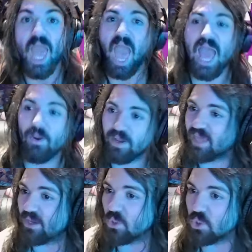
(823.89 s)
Anyways,
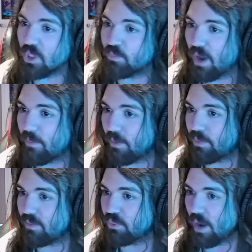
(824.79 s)
Axel should have
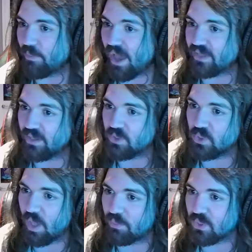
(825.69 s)
been brought back.
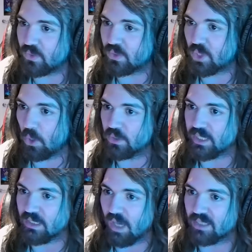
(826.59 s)
That episode's
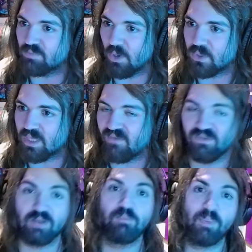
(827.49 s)
totally sucked, most
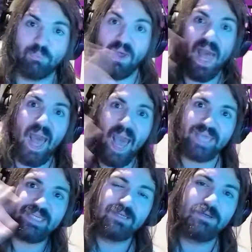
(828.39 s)
definitely. Bye-bye!